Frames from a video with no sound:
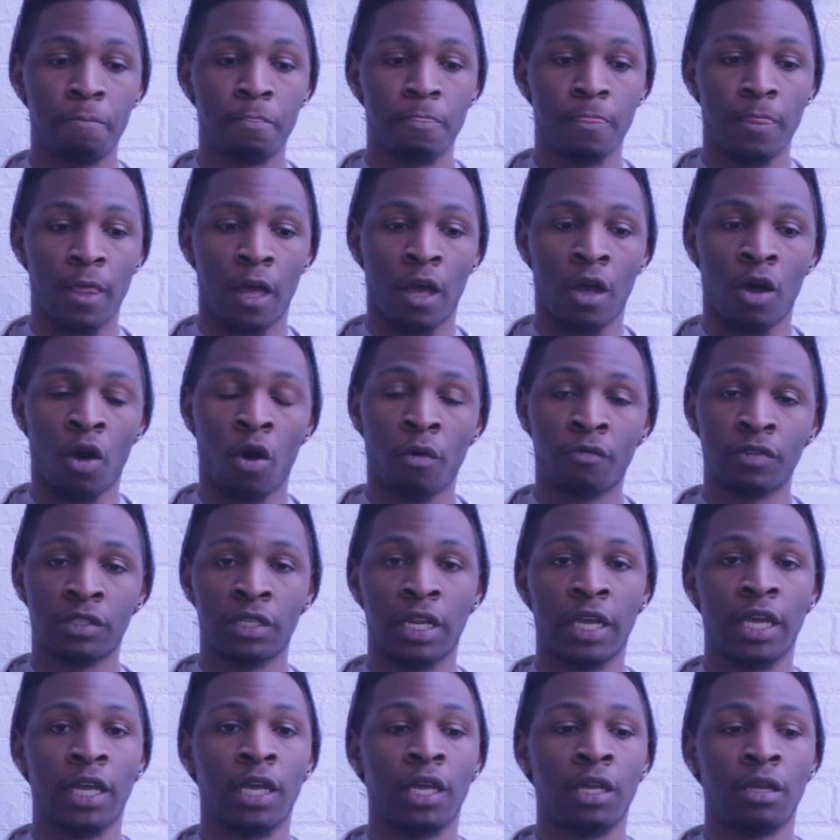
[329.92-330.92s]

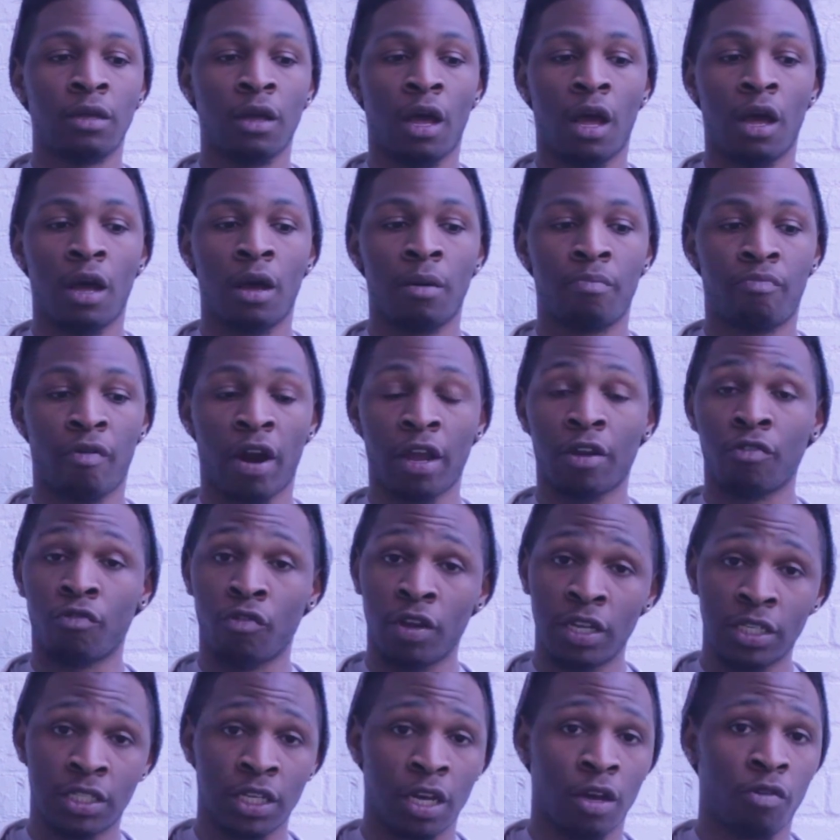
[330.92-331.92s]
obviously Bracket
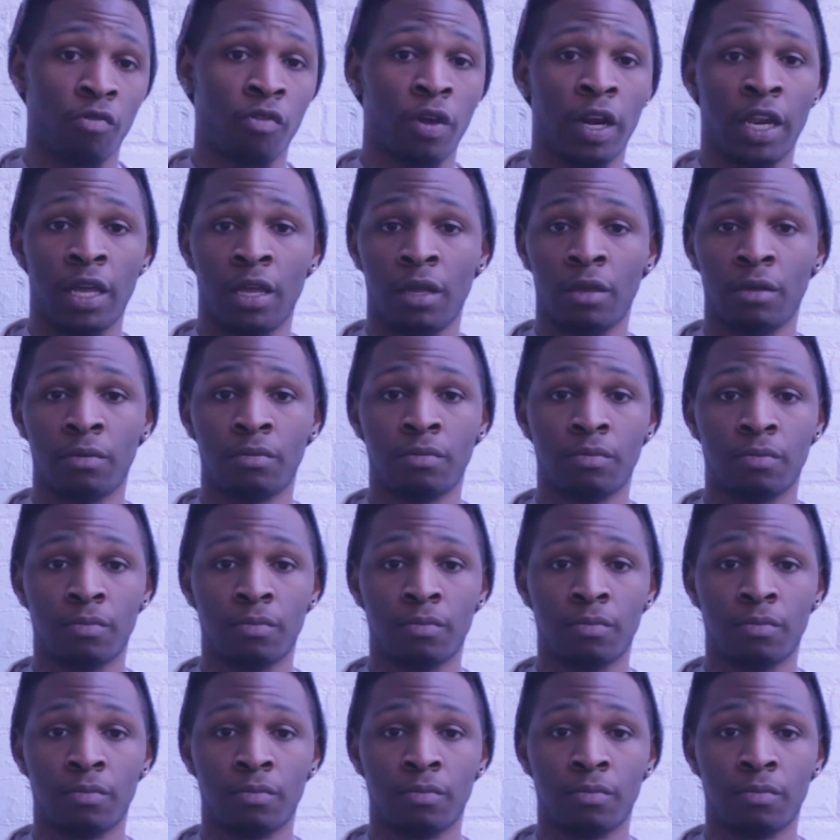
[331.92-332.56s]
Reset are really